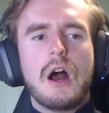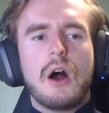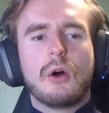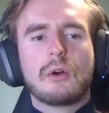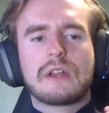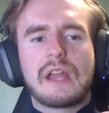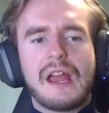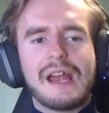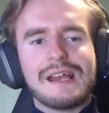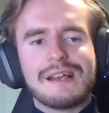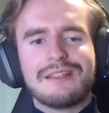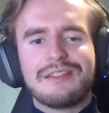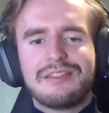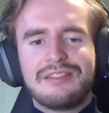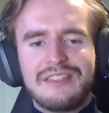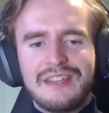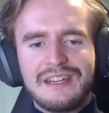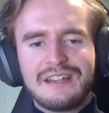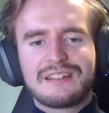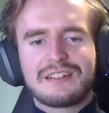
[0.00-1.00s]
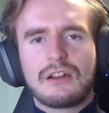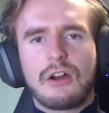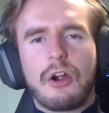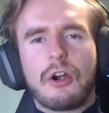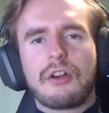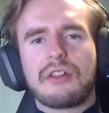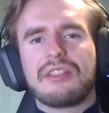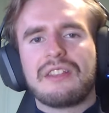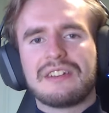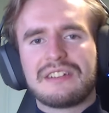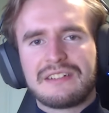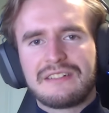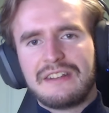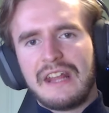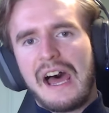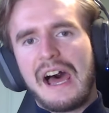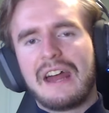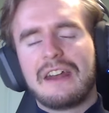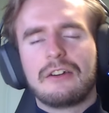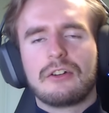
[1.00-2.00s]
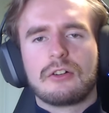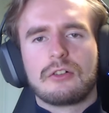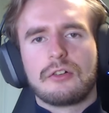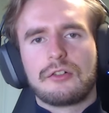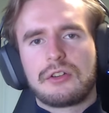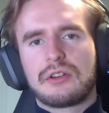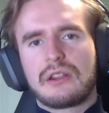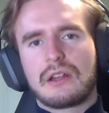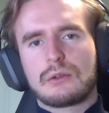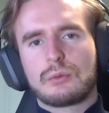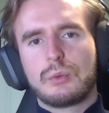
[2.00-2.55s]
okay, these are the standards that